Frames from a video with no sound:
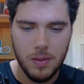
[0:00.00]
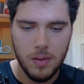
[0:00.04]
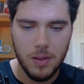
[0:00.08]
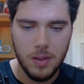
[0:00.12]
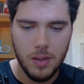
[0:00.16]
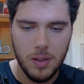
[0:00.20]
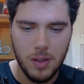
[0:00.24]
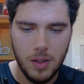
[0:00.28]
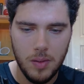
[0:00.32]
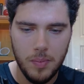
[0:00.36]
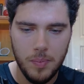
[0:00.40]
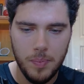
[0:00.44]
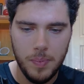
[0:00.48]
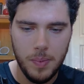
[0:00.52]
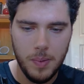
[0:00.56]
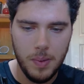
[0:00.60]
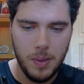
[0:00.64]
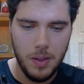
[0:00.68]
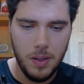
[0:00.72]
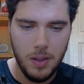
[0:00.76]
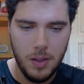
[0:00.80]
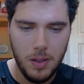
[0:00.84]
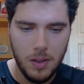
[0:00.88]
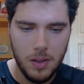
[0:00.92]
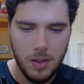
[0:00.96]

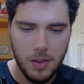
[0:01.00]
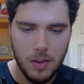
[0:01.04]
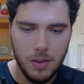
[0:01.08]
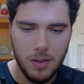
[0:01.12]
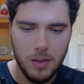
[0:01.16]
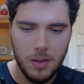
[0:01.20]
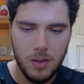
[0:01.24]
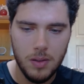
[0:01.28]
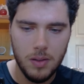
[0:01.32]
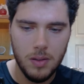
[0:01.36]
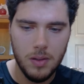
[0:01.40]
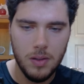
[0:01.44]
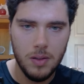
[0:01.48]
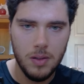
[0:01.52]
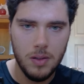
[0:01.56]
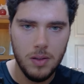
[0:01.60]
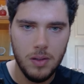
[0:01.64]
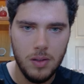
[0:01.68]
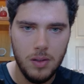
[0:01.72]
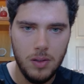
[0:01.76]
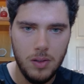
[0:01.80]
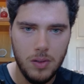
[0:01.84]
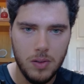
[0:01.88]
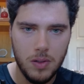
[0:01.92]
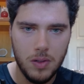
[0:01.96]
company
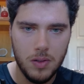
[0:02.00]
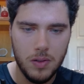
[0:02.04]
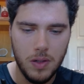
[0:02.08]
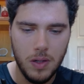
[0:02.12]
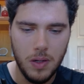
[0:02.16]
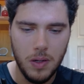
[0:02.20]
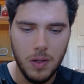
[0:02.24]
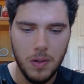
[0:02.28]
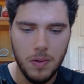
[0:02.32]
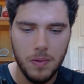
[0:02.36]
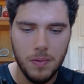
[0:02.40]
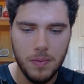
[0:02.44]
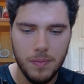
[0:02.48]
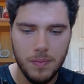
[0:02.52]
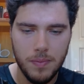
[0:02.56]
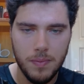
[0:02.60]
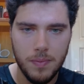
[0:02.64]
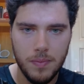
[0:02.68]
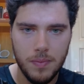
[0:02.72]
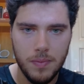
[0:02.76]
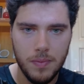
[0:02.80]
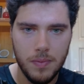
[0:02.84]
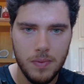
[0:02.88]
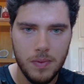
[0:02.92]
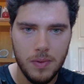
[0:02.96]
URL,
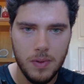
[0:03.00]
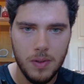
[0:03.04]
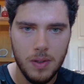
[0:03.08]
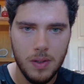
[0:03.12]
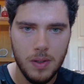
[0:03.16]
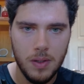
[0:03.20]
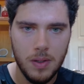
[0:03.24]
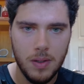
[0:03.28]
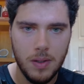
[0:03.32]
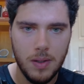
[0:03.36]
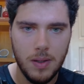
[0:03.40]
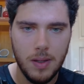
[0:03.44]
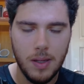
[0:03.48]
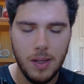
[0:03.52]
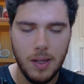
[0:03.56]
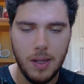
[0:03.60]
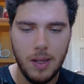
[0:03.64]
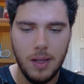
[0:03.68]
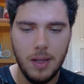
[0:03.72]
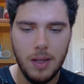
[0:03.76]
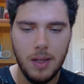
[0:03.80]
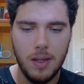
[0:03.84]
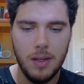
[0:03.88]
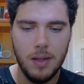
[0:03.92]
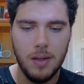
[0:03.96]

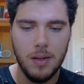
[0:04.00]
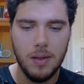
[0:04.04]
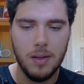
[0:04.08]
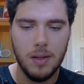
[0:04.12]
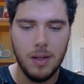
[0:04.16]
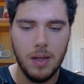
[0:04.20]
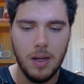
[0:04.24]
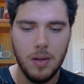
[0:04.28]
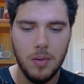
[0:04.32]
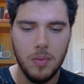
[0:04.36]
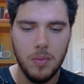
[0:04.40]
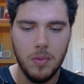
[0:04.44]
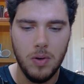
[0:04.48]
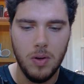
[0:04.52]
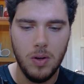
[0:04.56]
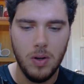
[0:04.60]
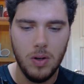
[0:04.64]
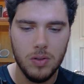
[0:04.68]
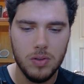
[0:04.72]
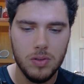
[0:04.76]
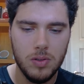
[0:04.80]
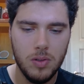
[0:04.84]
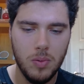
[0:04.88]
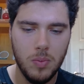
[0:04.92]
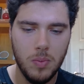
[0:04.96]
and I
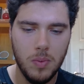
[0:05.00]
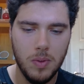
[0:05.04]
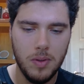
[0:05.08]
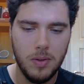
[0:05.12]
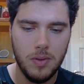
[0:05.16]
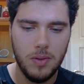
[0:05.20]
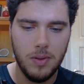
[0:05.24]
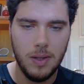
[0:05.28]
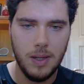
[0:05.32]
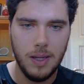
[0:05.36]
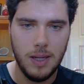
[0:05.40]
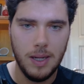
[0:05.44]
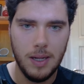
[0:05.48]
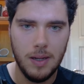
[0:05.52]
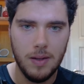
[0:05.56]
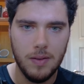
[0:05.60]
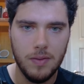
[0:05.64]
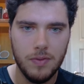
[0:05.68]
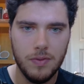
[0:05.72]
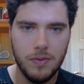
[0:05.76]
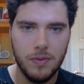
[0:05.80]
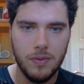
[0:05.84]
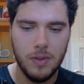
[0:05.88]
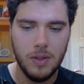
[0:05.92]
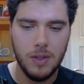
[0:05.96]
also want to
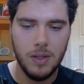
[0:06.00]
have